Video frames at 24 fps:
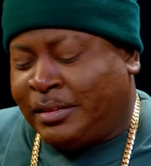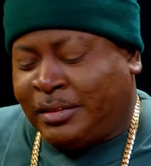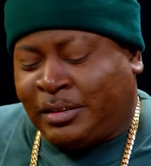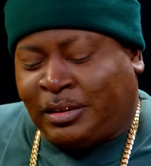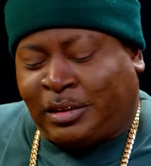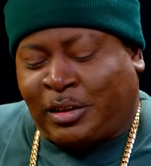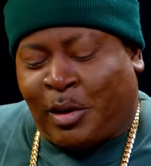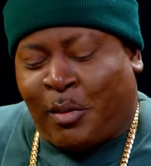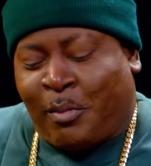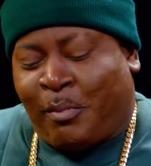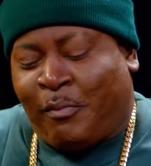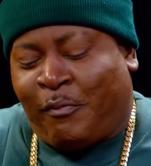
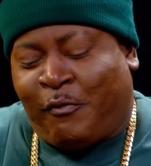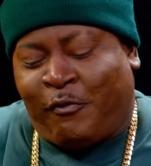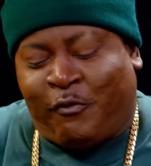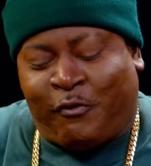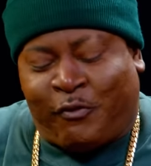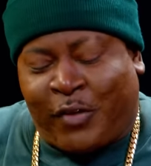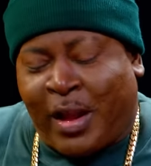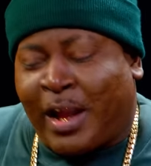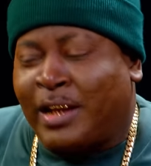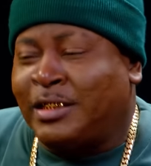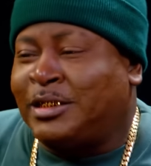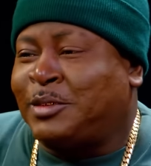some
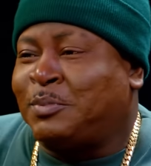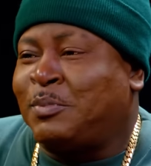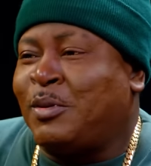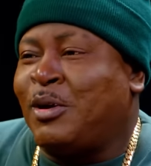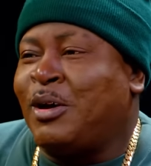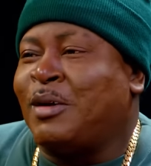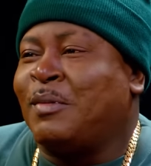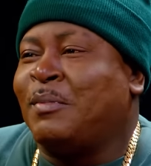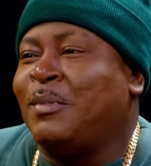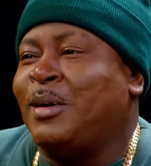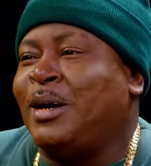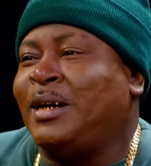
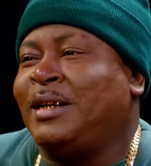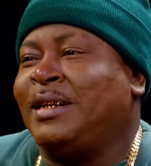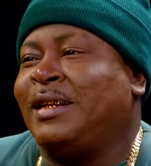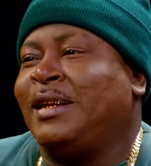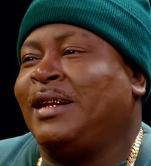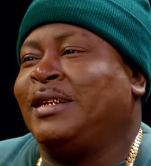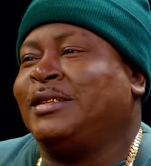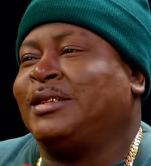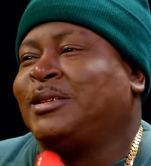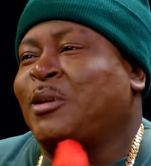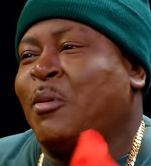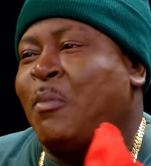Facebook money
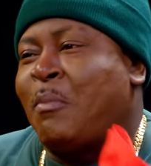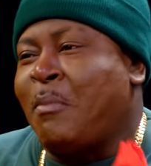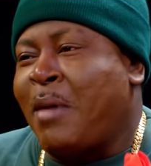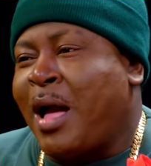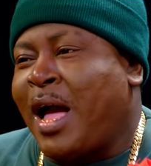or some